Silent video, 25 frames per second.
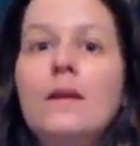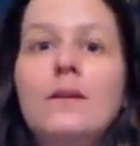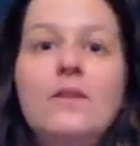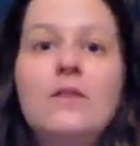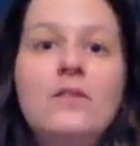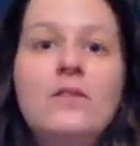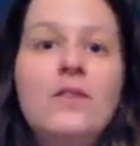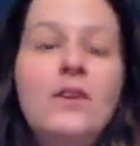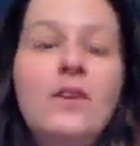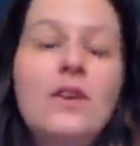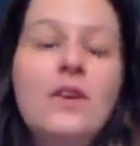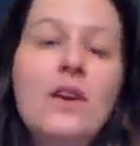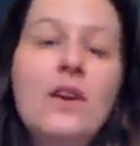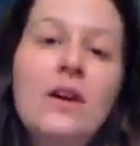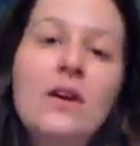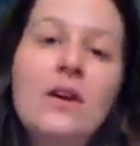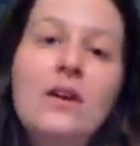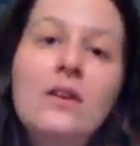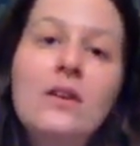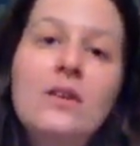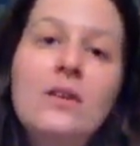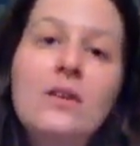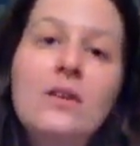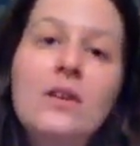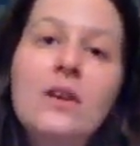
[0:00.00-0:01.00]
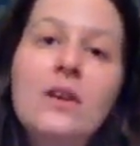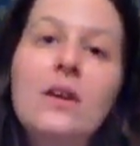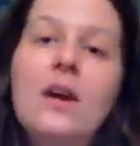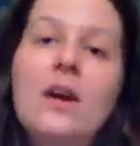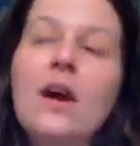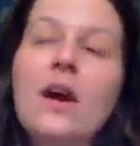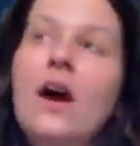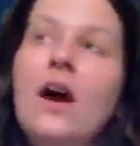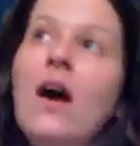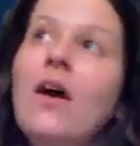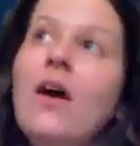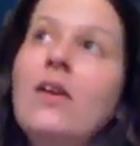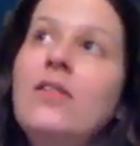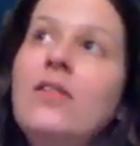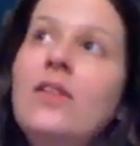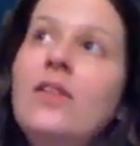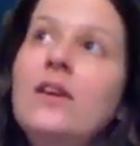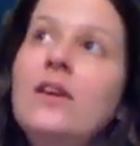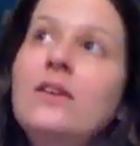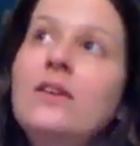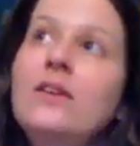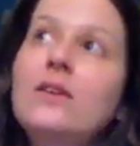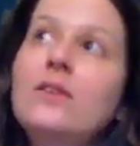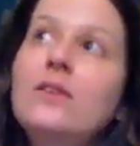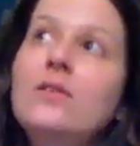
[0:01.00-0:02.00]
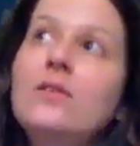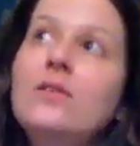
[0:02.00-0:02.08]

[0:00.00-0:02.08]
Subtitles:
So yeah, I think